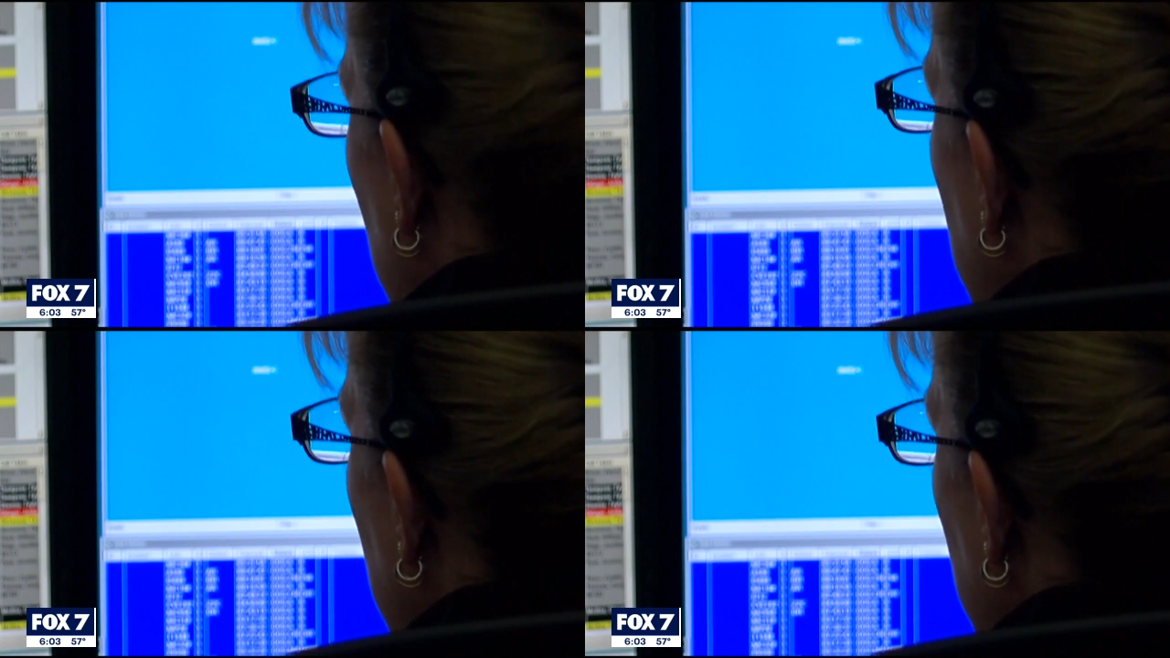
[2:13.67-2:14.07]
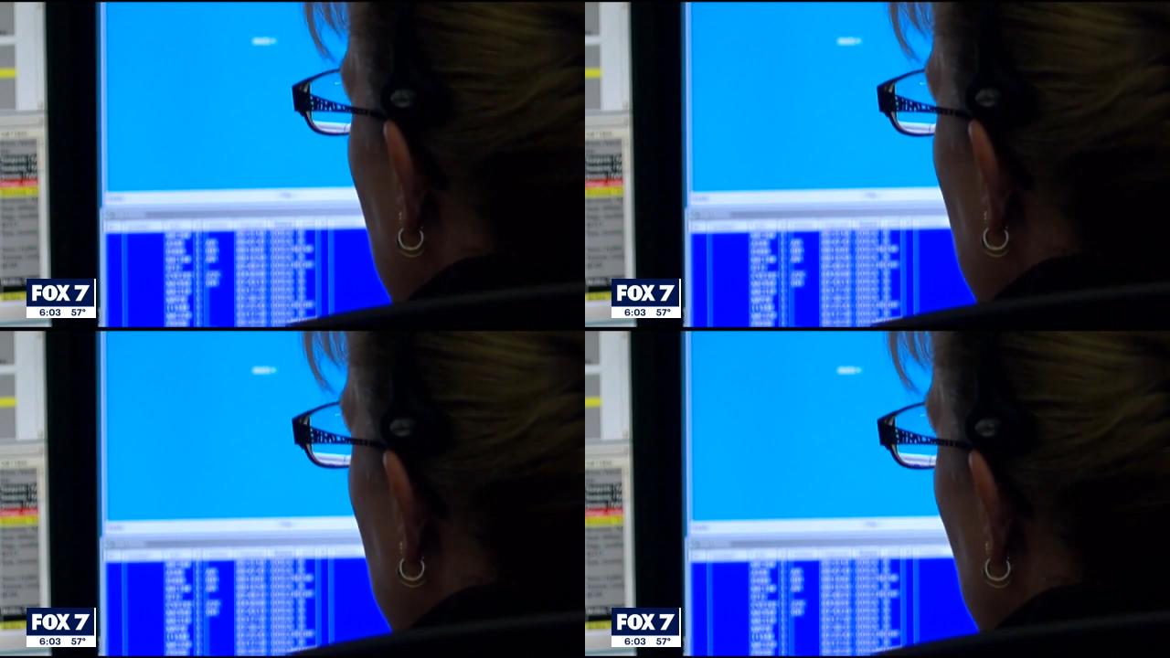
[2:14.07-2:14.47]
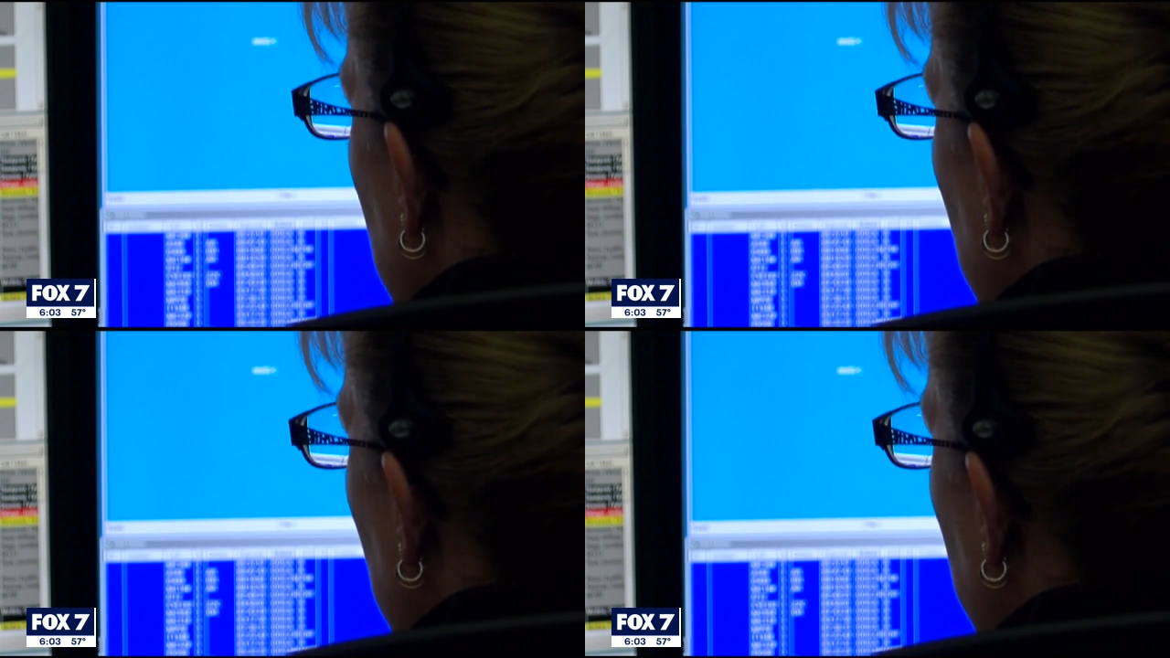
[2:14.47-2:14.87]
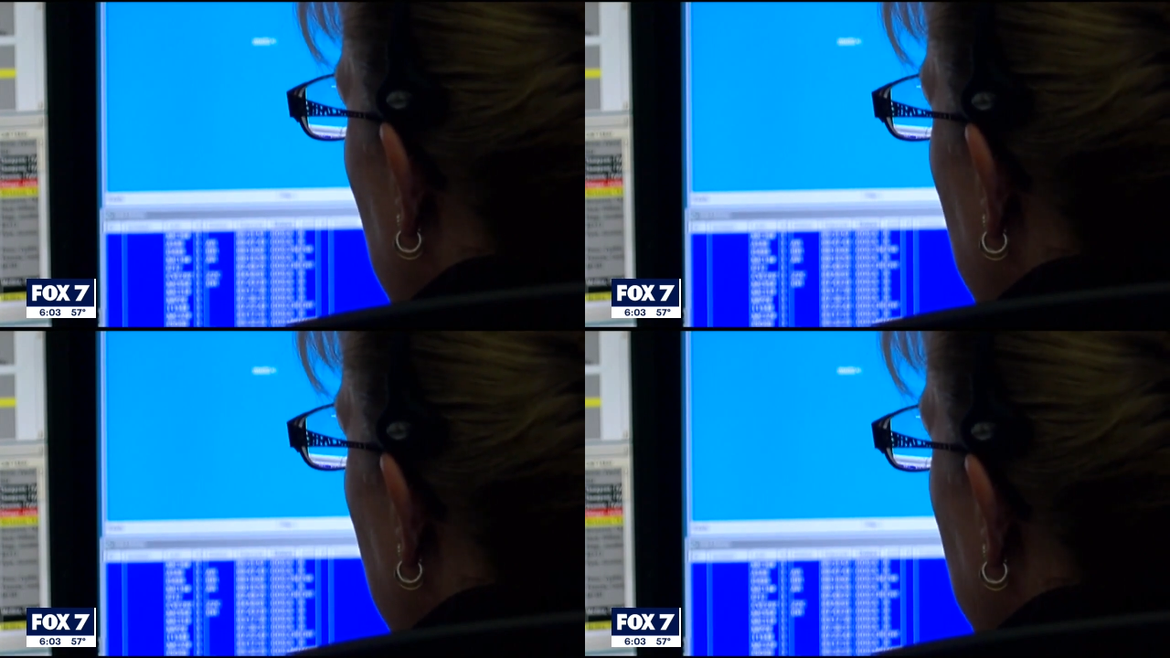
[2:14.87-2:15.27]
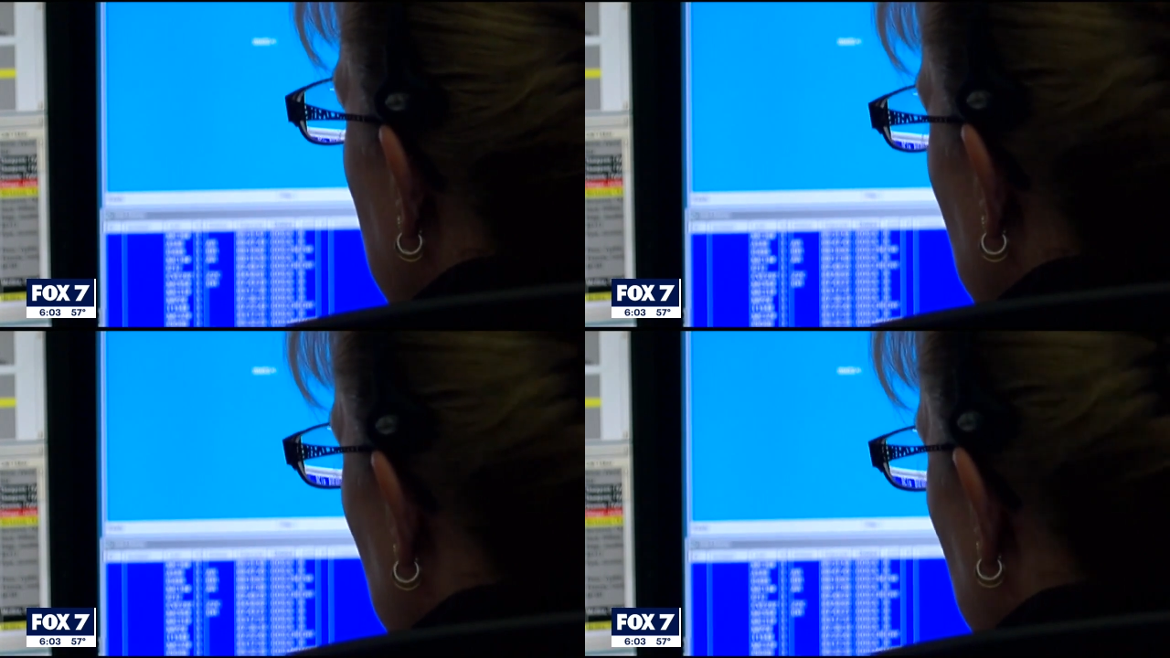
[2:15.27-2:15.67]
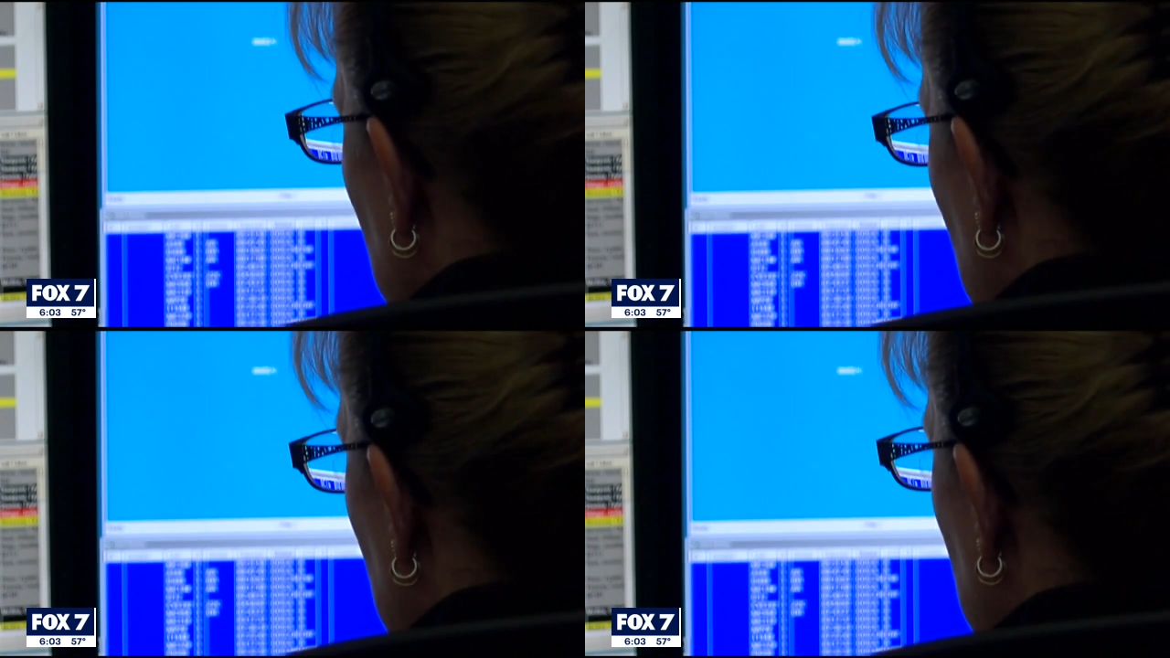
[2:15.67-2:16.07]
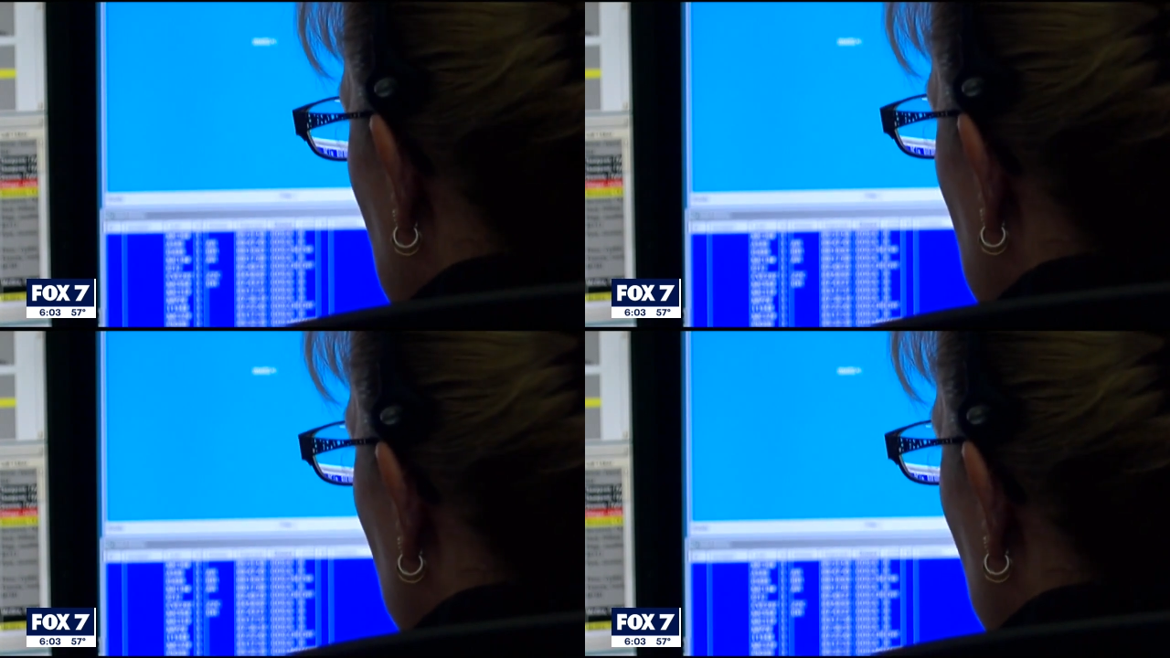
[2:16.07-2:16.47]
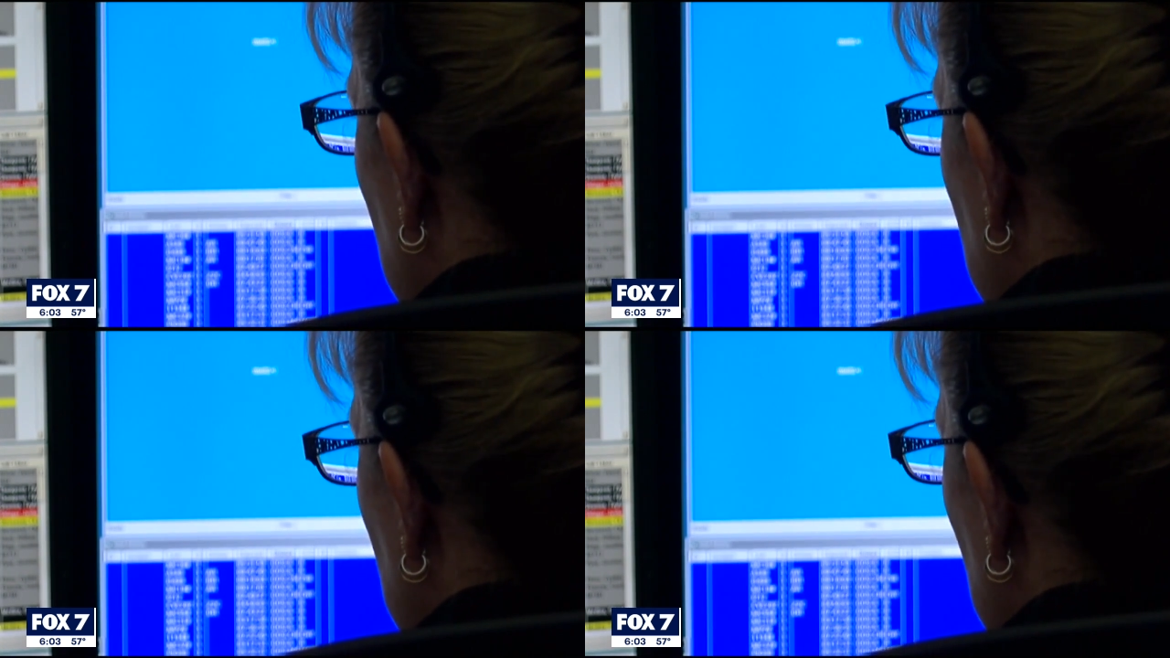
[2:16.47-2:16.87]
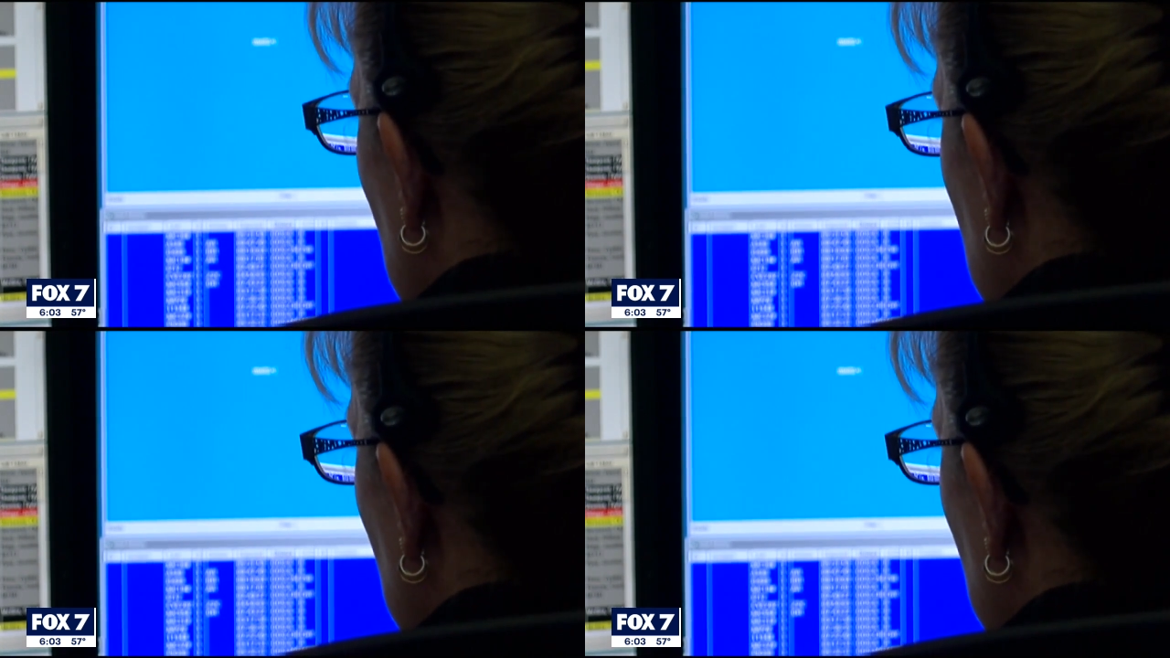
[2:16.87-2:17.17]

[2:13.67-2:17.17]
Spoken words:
(no speaker visible)